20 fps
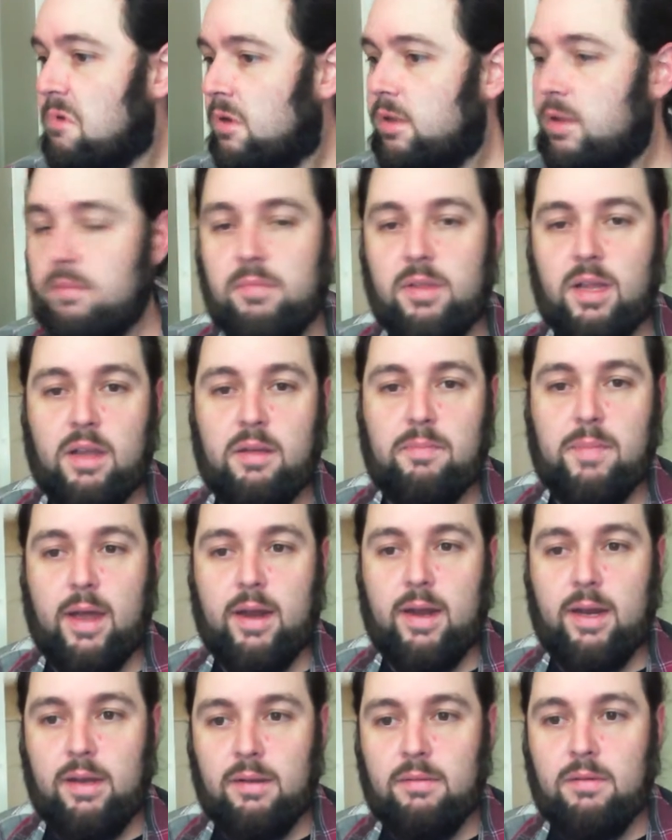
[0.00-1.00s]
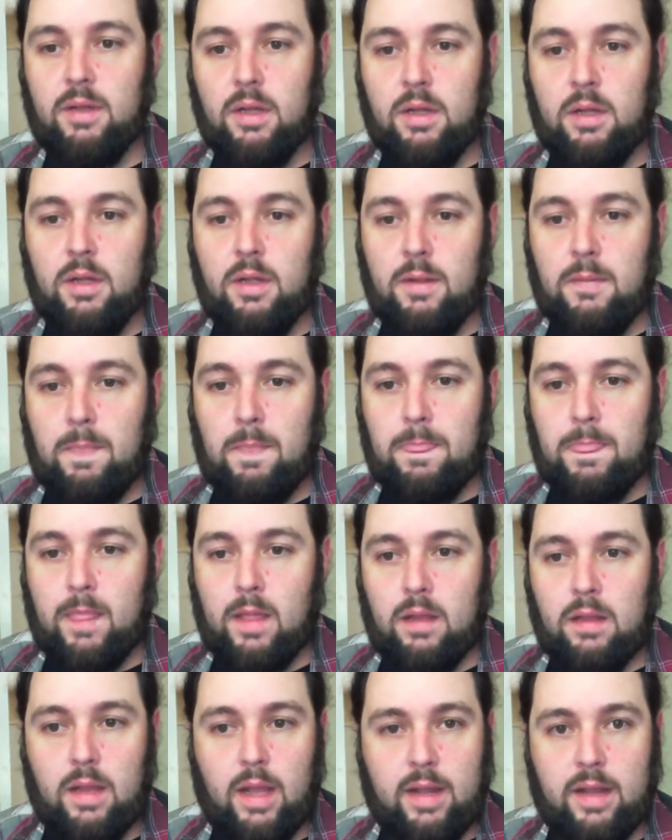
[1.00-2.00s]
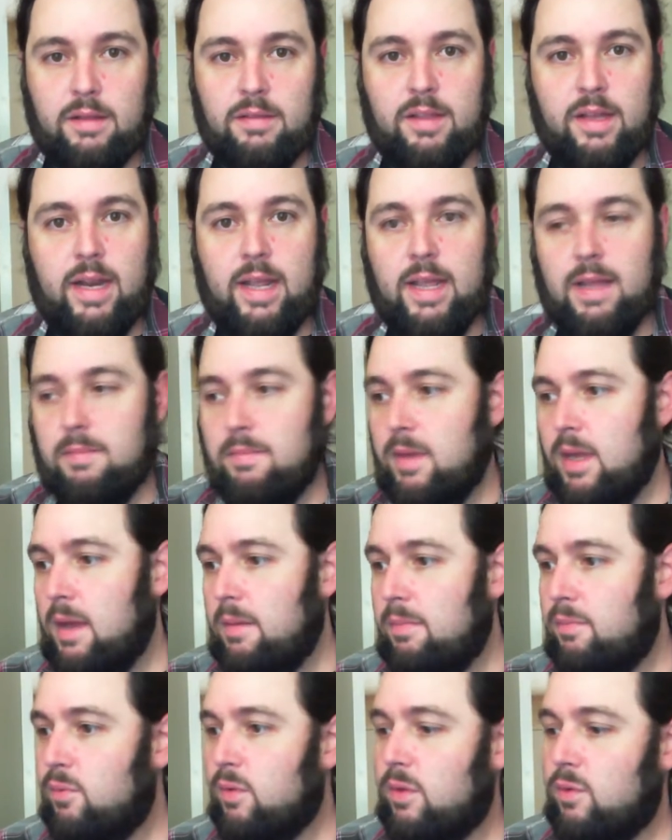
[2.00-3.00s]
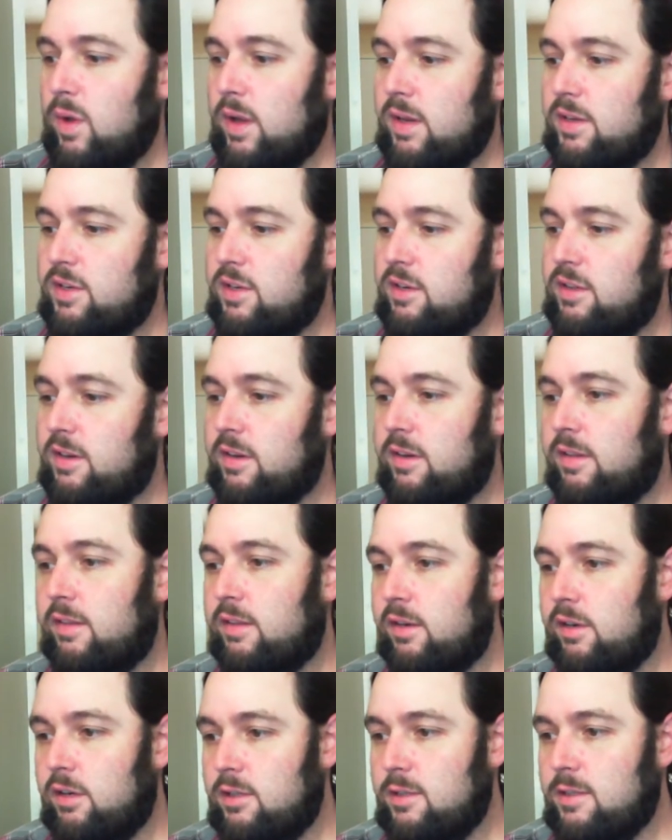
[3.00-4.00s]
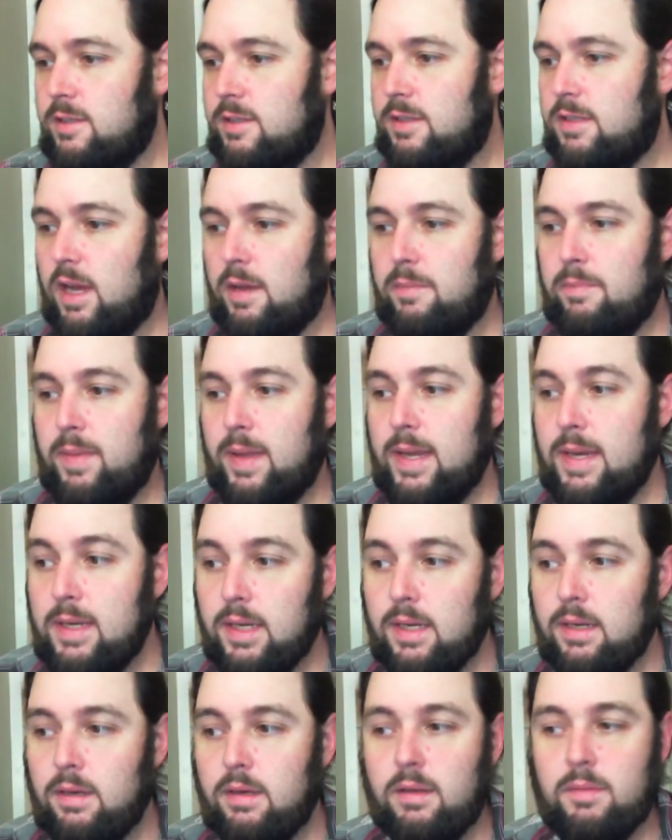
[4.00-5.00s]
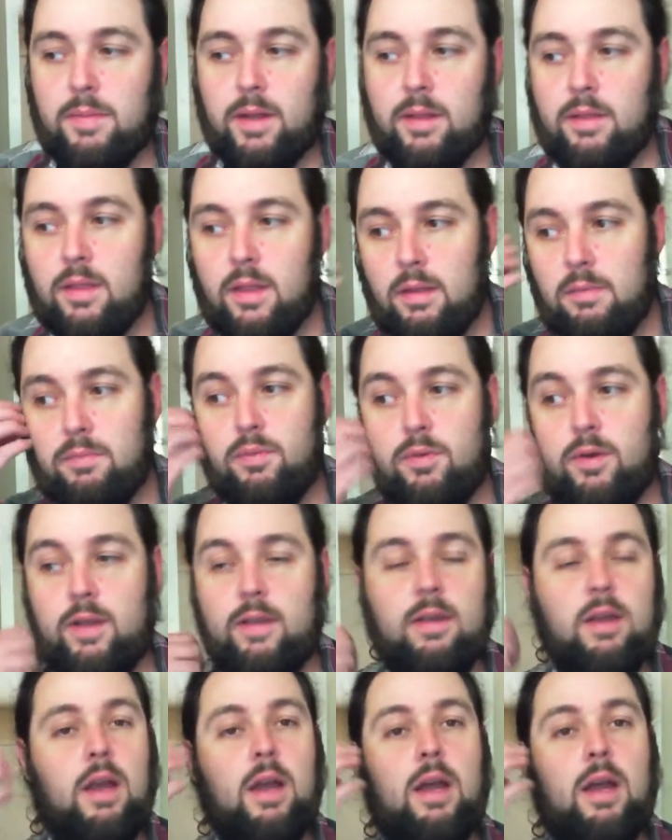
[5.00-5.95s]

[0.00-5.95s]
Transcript: Seems like about it. Like I said, hit me up with questions, concerns, opinions about